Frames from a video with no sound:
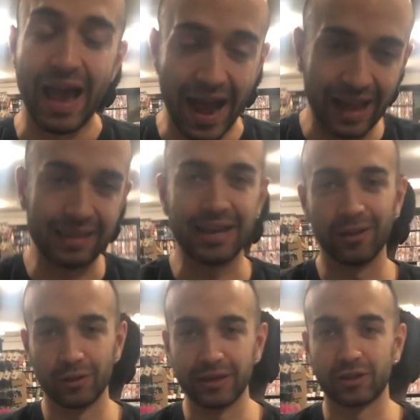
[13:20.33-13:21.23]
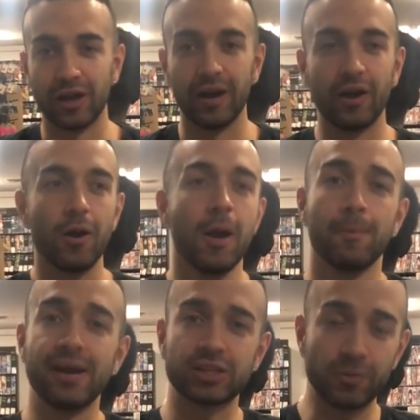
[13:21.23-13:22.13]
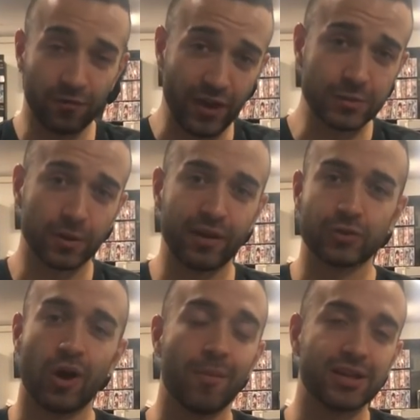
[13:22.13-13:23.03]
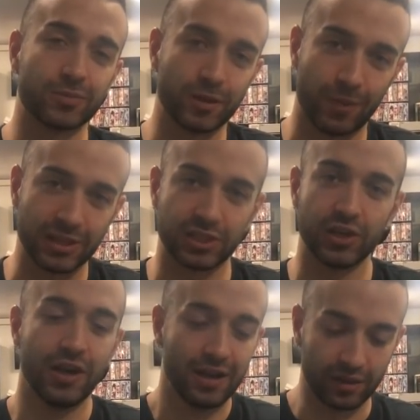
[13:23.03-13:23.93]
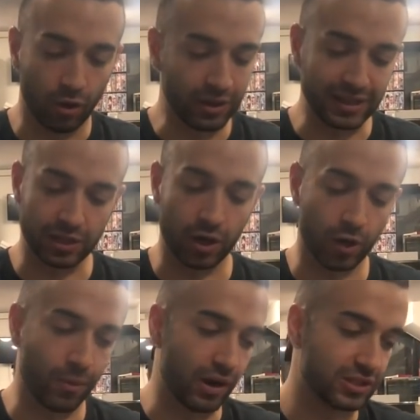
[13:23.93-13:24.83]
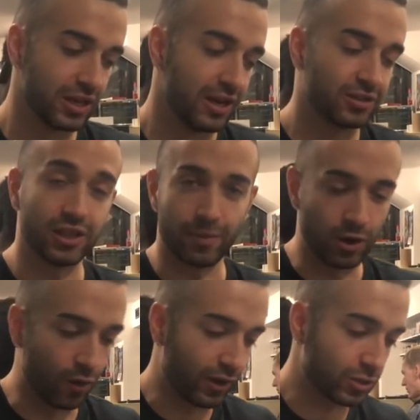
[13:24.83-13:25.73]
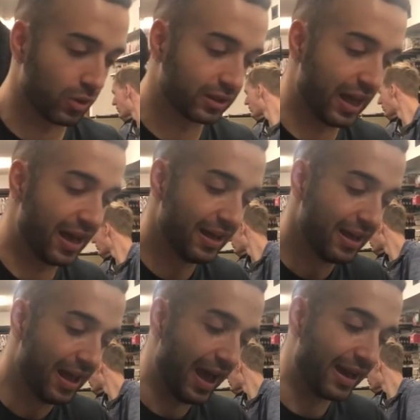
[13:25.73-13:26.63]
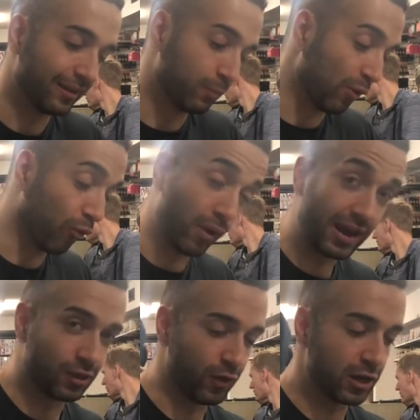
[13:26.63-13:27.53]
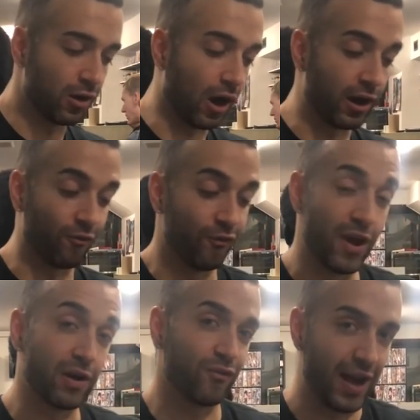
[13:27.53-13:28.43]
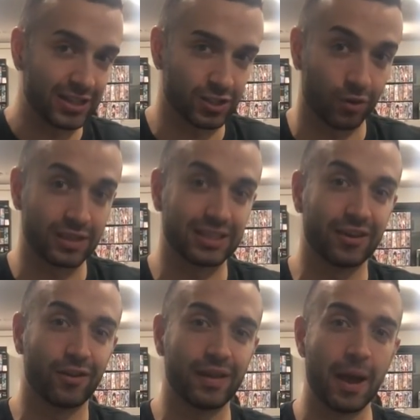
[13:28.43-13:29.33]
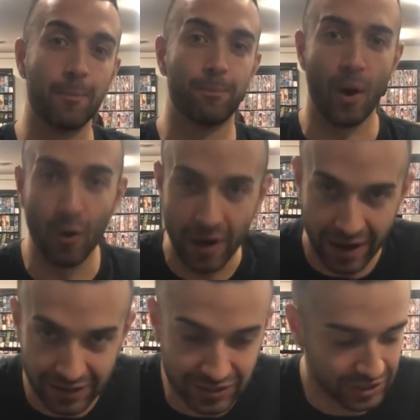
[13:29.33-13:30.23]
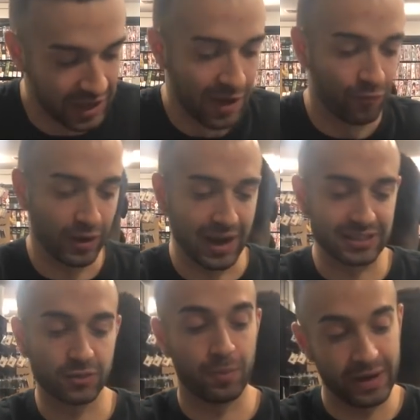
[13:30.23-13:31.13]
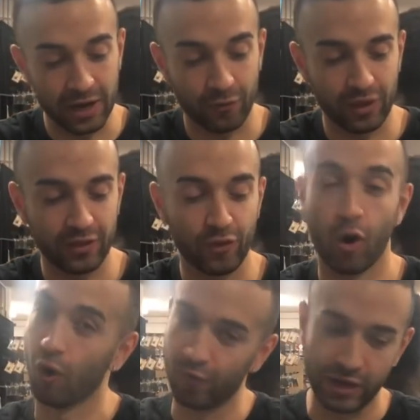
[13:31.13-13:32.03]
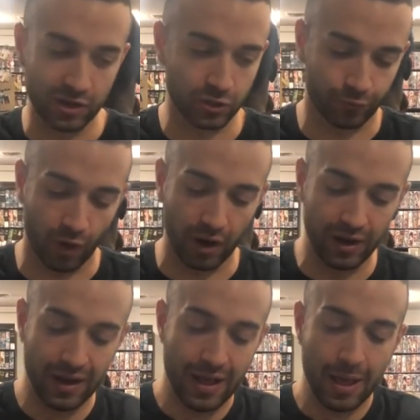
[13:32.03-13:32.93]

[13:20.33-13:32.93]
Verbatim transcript: And the download link to uh, message me on Facebook if you guys want. Message my sponsor. The whole deck's under 100 bucks. So let me know if you guys want that. And before we end the video, on a very fast note, there's literally a bonus for you guys that's been here for the, the whole video so far.